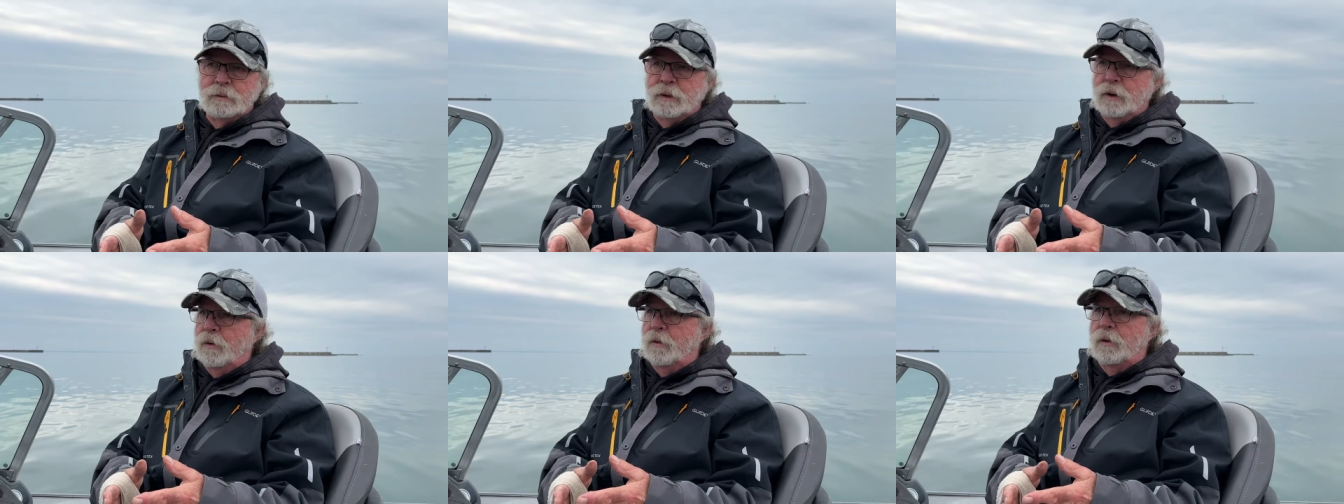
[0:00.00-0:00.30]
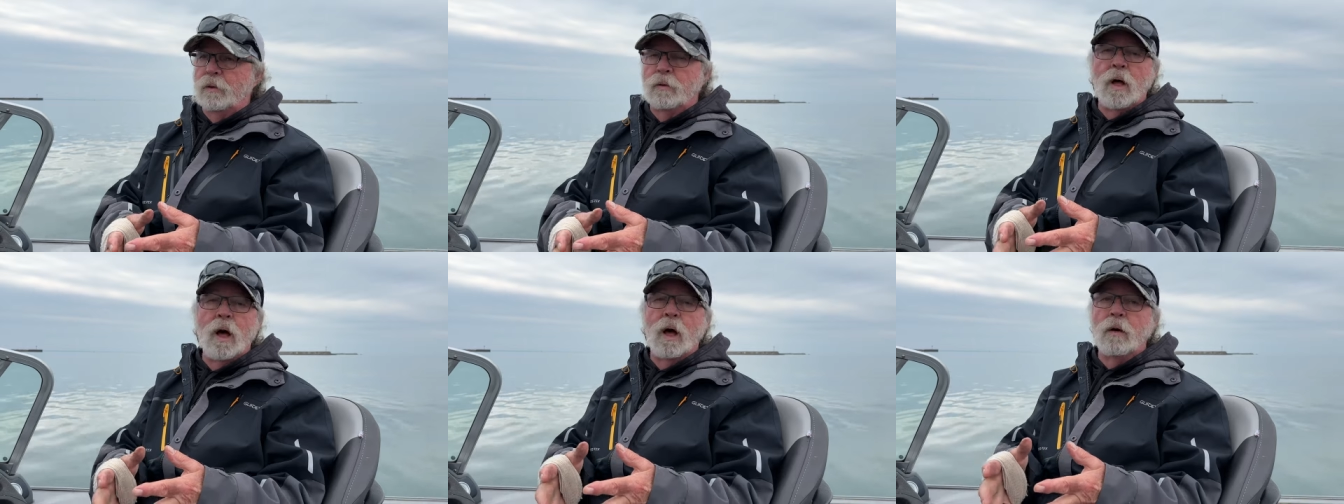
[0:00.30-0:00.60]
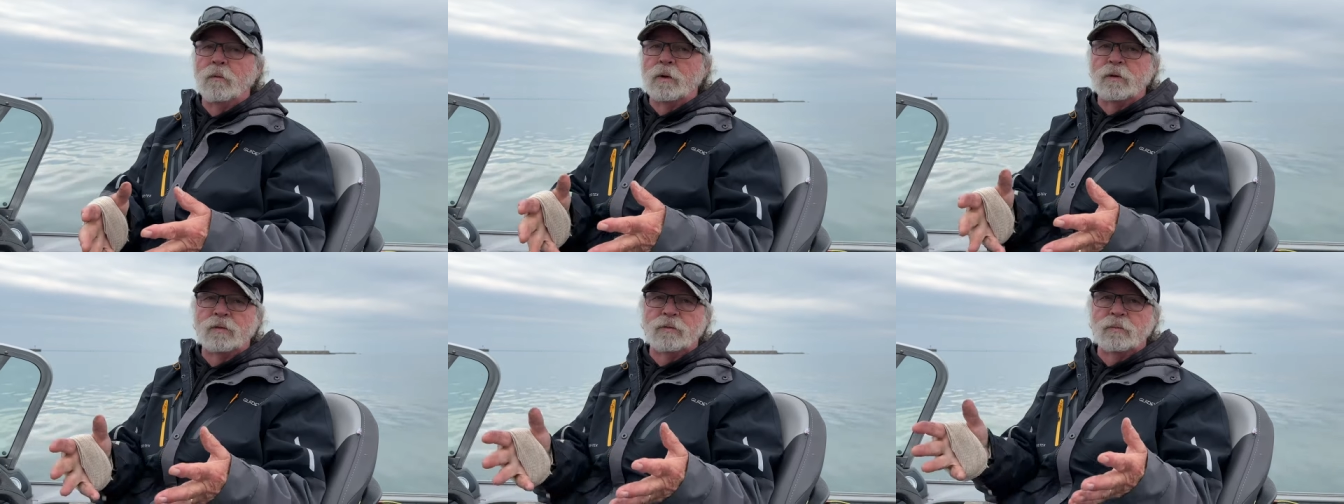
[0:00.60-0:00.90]
you know,
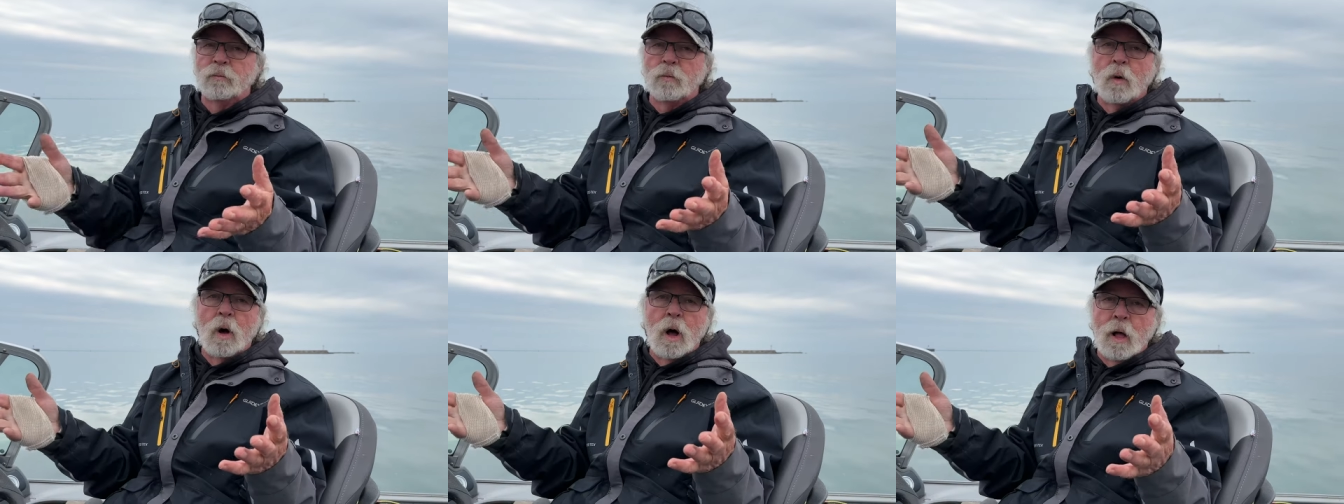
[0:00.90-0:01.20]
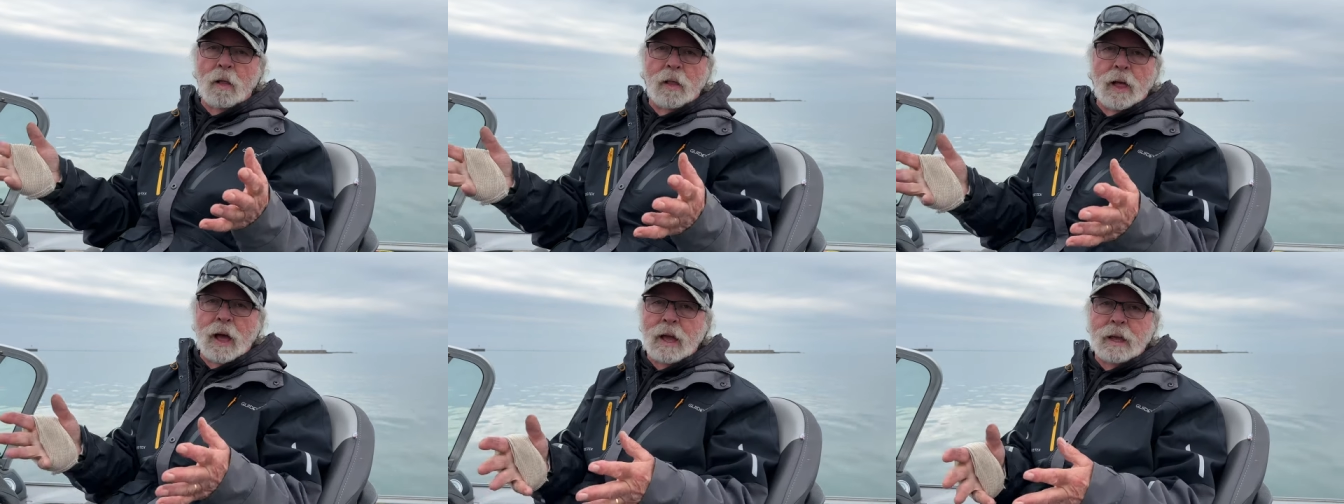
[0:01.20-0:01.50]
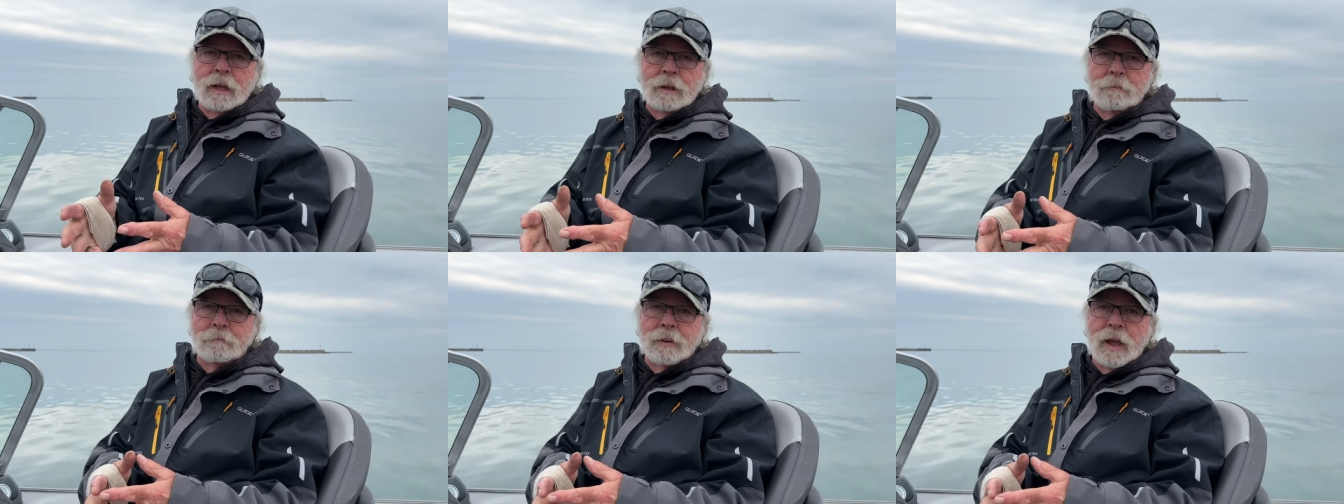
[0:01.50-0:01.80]
along with
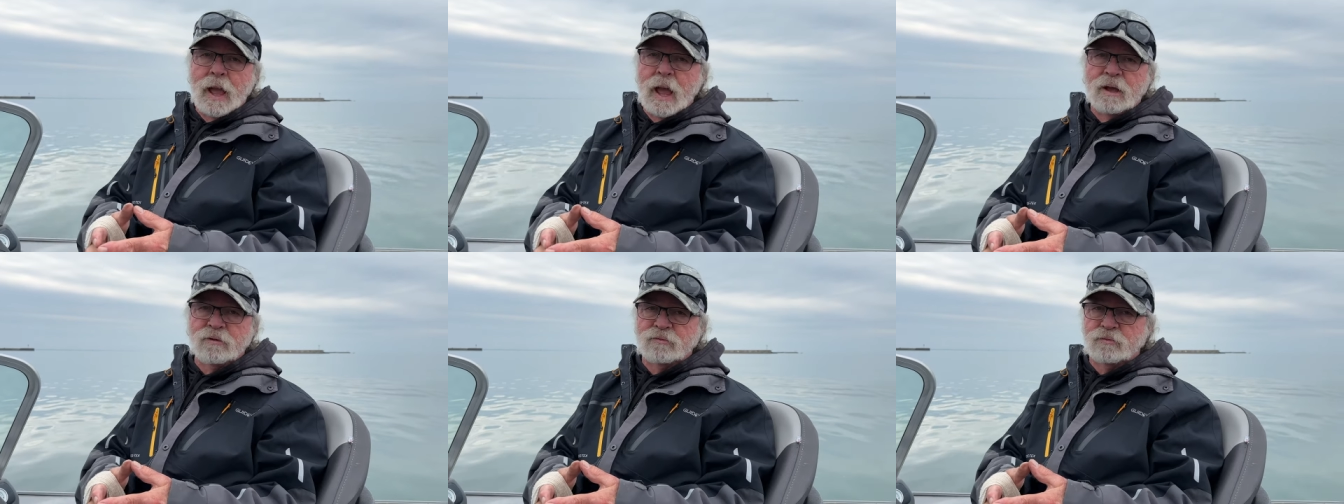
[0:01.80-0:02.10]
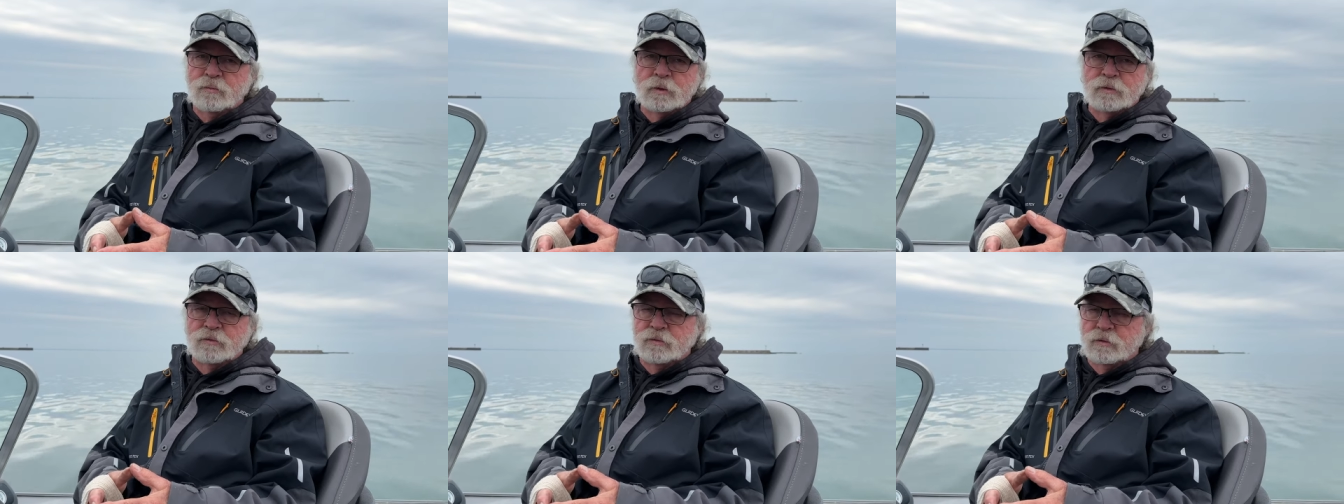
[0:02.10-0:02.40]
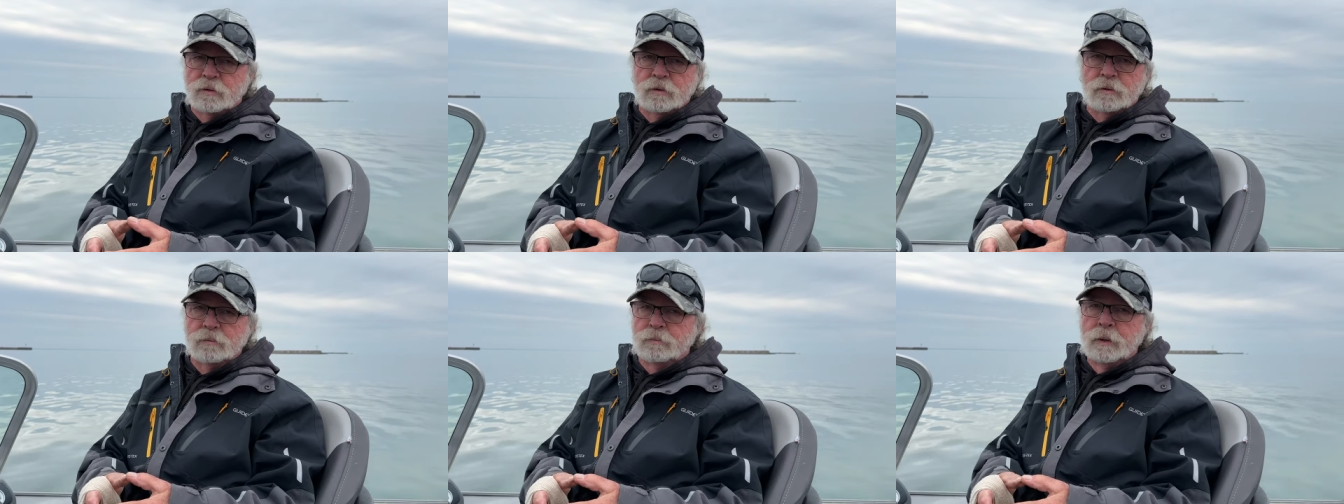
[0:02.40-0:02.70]
walleye and bass, which
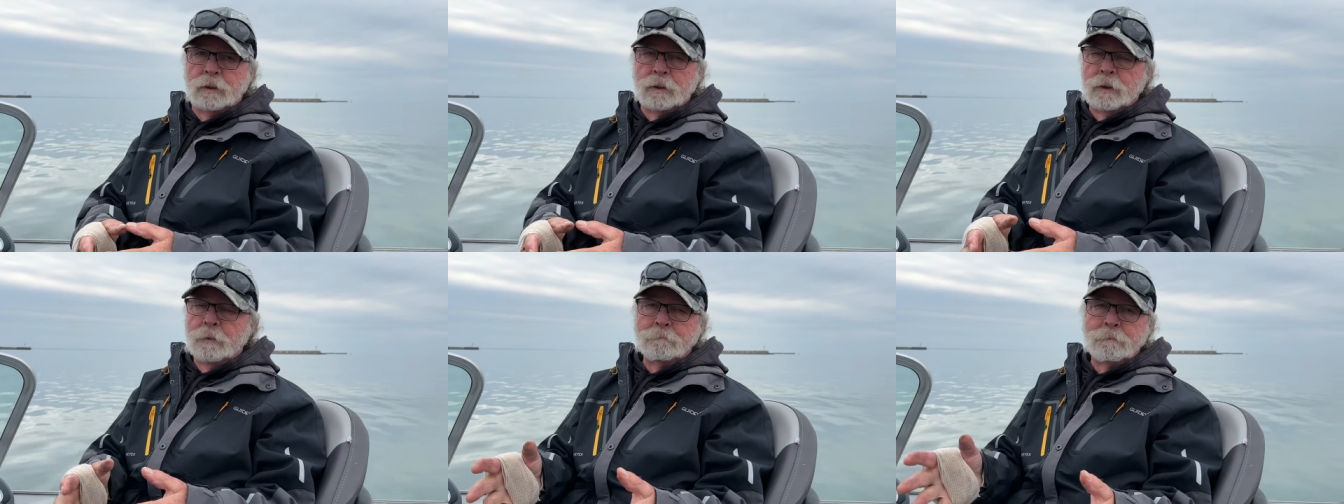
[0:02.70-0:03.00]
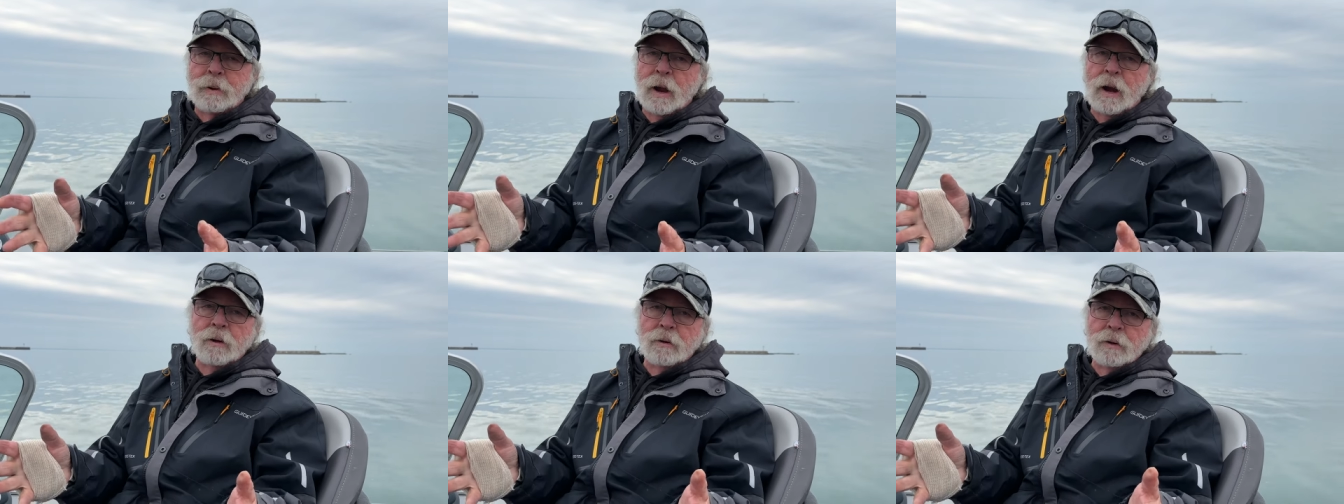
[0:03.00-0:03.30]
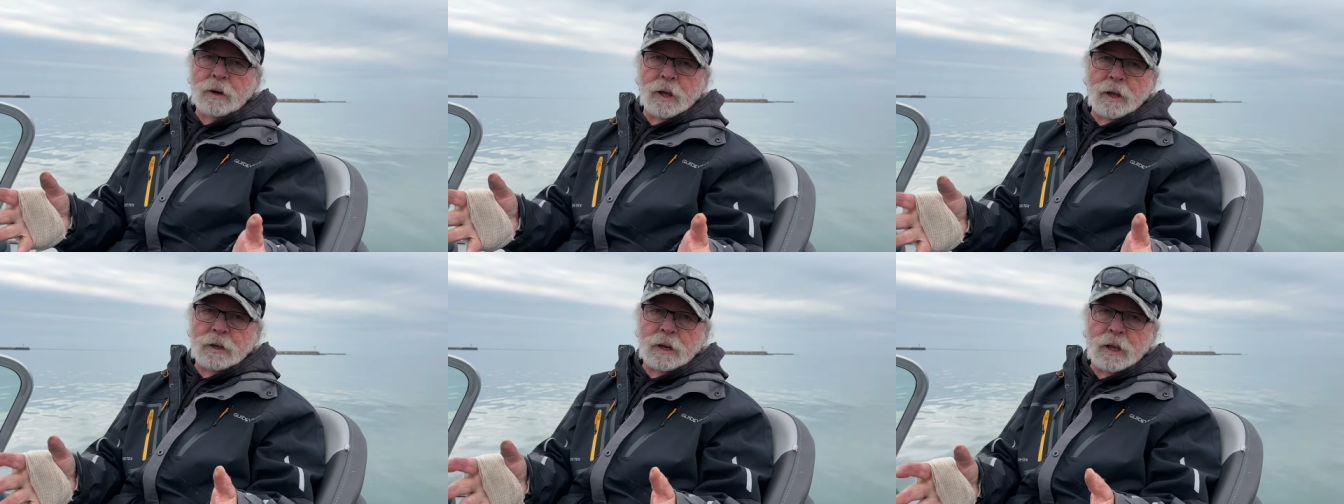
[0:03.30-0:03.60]
are bar
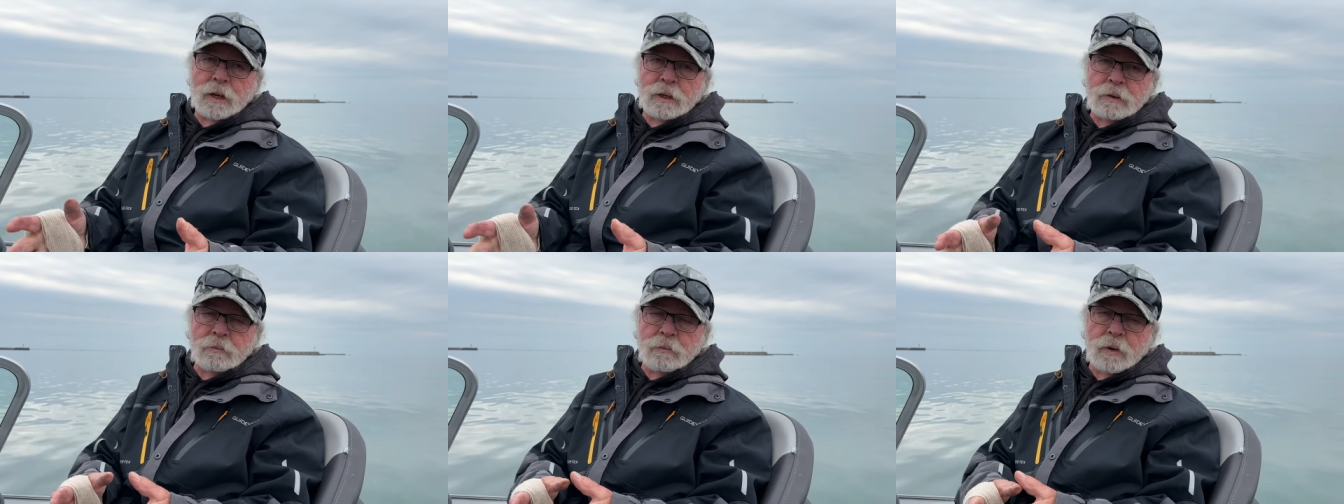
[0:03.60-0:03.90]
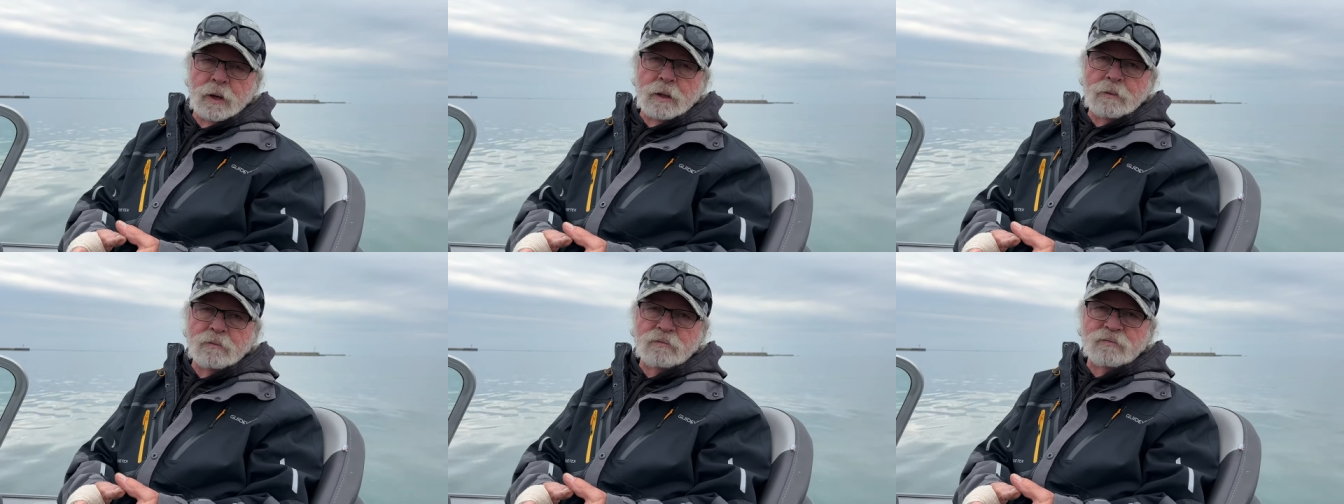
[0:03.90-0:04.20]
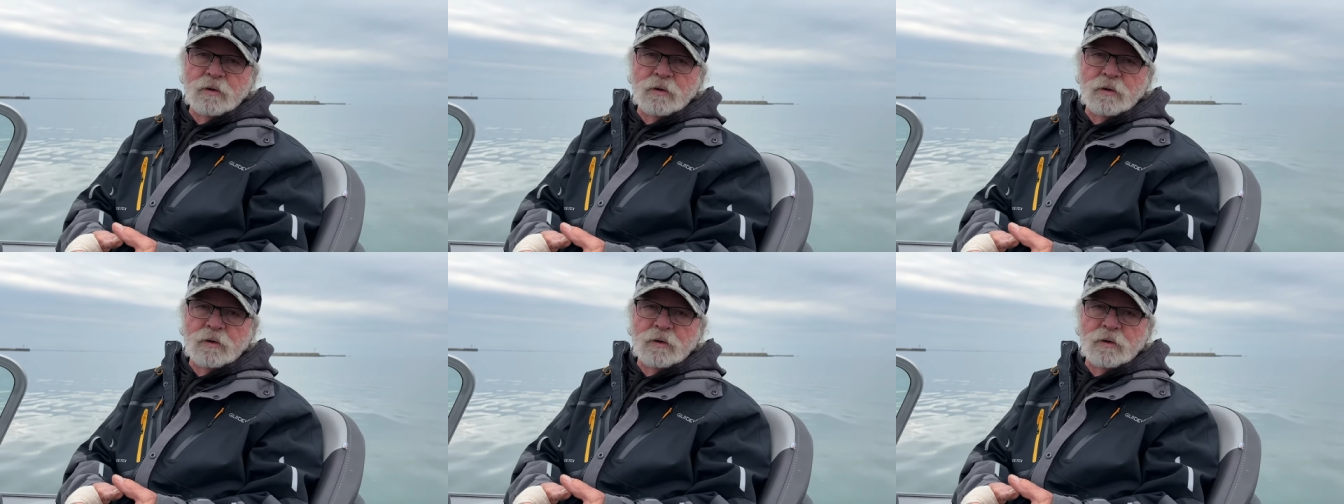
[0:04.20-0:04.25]
none anyway.